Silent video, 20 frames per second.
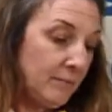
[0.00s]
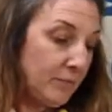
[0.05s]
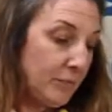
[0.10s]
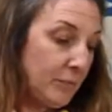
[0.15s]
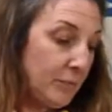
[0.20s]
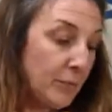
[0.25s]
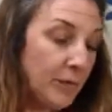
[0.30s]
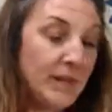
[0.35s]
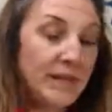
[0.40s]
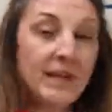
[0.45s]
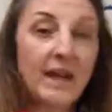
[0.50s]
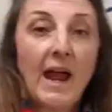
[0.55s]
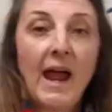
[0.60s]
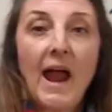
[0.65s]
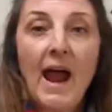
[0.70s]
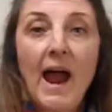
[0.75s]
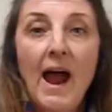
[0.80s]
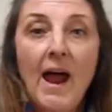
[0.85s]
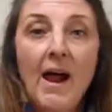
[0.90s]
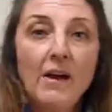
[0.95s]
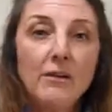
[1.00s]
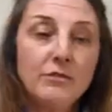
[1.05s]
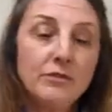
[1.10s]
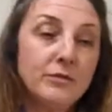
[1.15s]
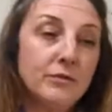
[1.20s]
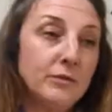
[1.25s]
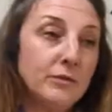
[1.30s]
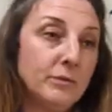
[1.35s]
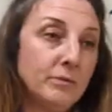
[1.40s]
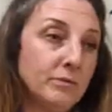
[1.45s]
3.5,
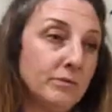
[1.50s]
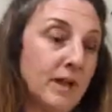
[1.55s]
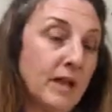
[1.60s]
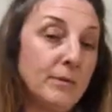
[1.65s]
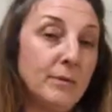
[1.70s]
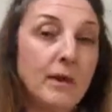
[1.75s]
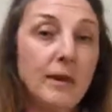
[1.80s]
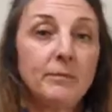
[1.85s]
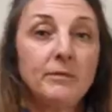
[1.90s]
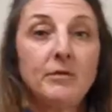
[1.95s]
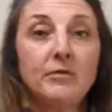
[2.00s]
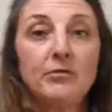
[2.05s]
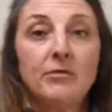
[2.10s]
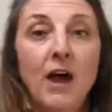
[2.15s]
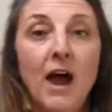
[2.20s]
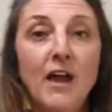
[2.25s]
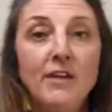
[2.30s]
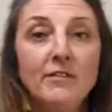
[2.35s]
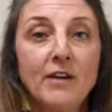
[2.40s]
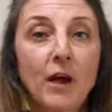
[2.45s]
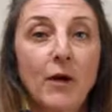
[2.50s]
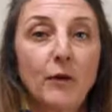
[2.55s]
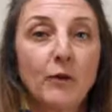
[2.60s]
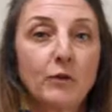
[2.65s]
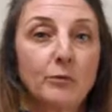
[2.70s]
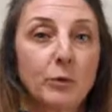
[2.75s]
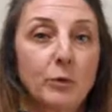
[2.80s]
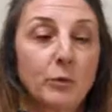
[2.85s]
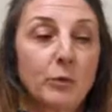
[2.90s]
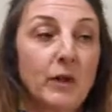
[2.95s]
maybe up to 5 hours
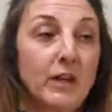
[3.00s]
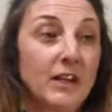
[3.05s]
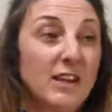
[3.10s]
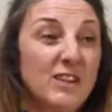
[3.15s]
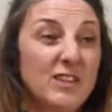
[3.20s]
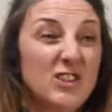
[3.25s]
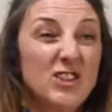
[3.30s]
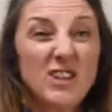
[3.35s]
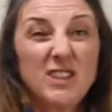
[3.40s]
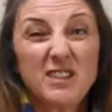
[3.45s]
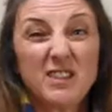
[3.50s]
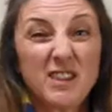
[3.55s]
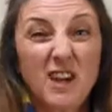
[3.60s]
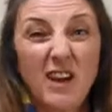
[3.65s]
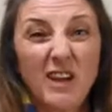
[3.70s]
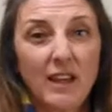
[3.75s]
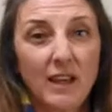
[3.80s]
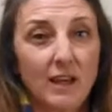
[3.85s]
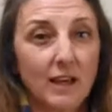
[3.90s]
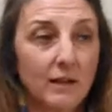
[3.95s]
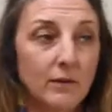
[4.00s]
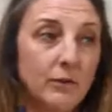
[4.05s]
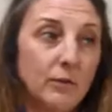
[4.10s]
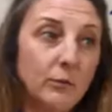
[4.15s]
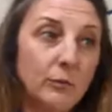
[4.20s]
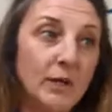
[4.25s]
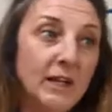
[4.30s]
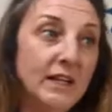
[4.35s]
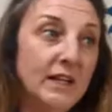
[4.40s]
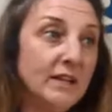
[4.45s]
per week just studying,
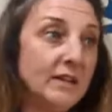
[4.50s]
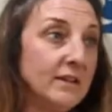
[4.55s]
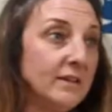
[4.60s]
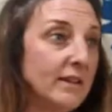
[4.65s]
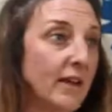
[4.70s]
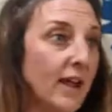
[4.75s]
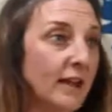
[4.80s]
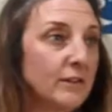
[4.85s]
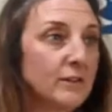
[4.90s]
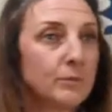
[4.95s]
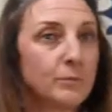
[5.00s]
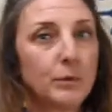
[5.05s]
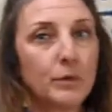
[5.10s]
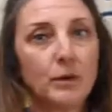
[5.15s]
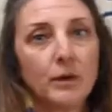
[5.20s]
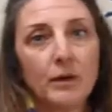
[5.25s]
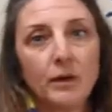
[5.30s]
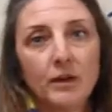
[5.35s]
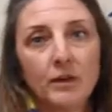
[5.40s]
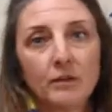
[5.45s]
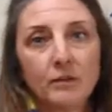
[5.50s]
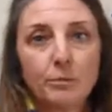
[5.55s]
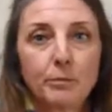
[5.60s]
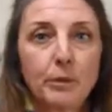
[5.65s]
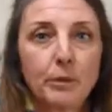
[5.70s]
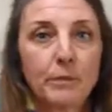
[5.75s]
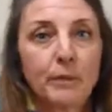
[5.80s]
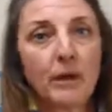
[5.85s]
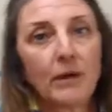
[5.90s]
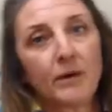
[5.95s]
reading the textbooks,
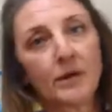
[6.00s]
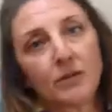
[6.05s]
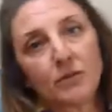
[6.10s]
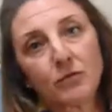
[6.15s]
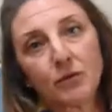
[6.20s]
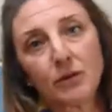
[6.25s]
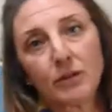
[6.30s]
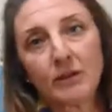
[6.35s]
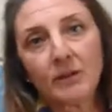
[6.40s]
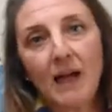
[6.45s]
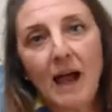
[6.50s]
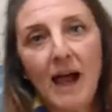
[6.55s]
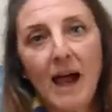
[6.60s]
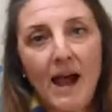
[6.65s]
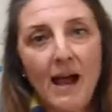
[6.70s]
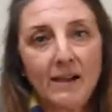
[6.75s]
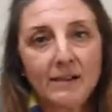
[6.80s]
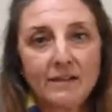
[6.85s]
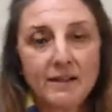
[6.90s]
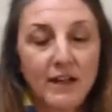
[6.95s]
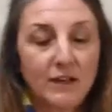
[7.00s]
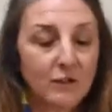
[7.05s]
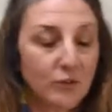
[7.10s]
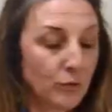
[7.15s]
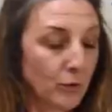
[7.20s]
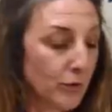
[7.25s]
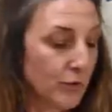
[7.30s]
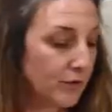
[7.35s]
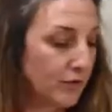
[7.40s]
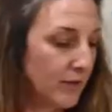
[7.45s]
preparing for class, that
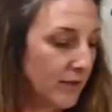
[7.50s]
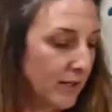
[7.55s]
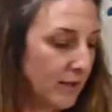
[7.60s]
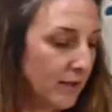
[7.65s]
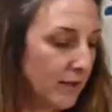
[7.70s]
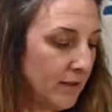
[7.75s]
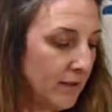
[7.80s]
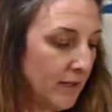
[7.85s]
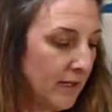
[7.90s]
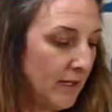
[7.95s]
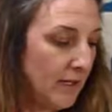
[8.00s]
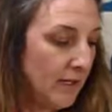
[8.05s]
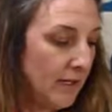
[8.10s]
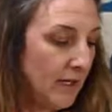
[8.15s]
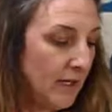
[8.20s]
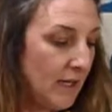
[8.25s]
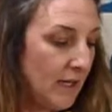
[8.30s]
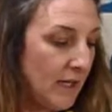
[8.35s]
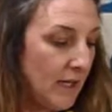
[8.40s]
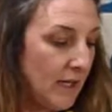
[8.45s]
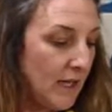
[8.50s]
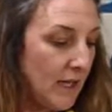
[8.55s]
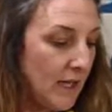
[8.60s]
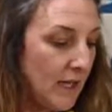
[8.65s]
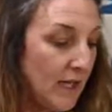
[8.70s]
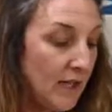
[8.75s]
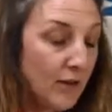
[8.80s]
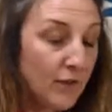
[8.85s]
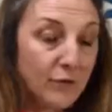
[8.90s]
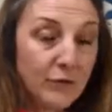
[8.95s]
sort of thing.
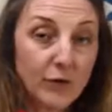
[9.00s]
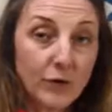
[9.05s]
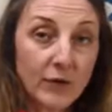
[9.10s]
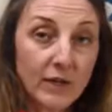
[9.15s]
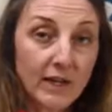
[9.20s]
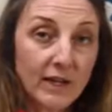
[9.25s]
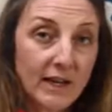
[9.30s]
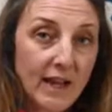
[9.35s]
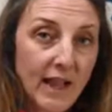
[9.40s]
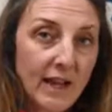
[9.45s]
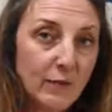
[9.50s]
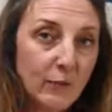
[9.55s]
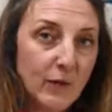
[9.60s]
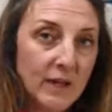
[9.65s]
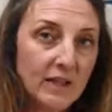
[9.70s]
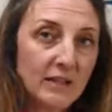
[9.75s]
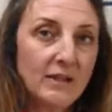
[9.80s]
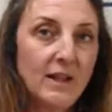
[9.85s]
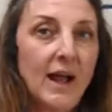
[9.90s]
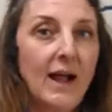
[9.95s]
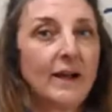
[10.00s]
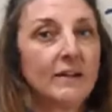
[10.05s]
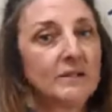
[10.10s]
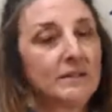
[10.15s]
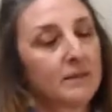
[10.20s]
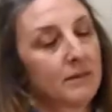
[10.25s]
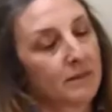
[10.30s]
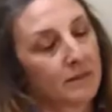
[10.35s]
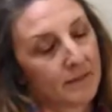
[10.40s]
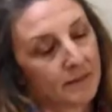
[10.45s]
If you're in an 8-week
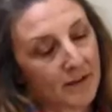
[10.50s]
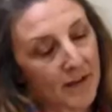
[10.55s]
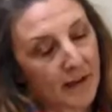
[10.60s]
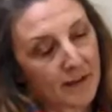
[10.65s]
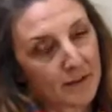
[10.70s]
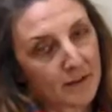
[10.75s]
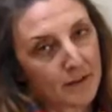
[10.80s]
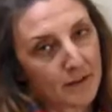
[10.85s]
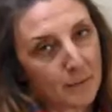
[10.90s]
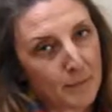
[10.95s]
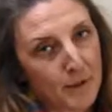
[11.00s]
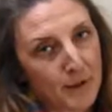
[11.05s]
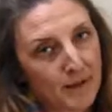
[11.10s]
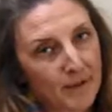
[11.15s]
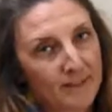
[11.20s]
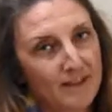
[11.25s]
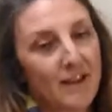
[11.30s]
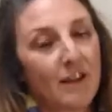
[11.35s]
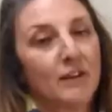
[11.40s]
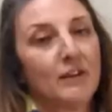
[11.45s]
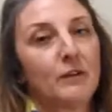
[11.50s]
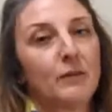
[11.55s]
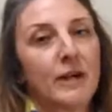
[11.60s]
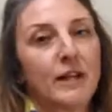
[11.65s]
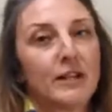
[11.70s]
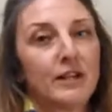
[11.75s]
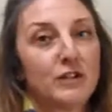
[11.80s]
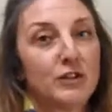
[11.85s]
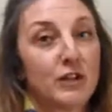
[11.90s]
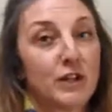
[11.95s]
class, that's going to be
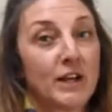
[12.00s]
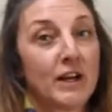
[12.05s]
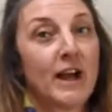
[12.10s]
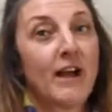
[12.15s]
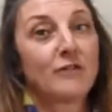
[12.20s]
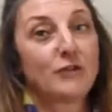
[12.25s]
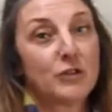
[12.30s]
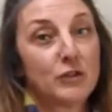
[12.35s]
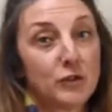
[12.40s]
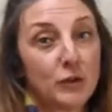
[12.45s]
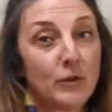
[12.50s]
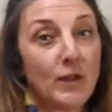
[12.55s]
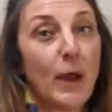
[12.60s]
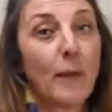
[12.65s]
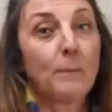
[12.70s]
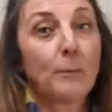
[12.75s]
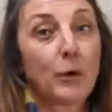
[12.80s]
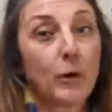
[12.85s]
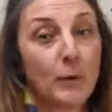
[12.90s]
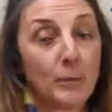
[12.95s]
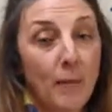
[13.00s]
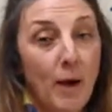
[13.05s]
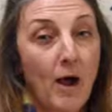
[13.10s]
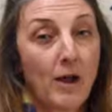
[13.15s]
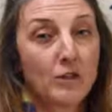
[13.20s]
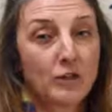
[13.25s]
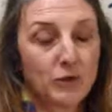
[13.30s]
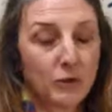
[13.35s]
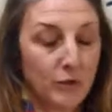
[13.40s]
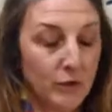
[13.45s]
accelerated. You're going to have to do that per
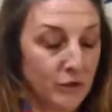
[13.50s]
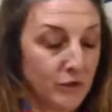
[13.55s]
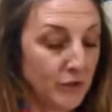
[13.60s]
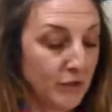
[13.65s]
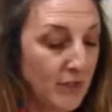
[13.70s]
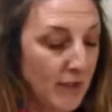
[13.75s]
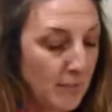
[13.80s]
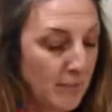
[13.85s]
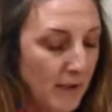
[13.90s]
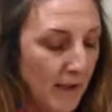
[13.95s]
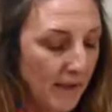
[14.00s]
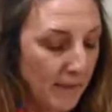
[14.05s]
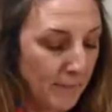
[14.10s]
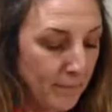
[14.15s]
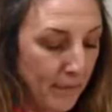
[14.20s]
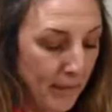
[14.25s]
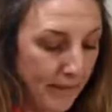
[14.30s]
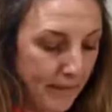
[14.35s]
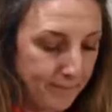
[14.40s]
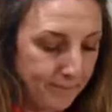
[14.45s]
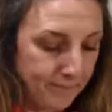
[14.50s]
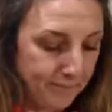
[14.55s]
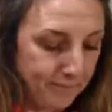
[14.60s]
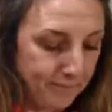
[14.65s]
module, so keep that in mind.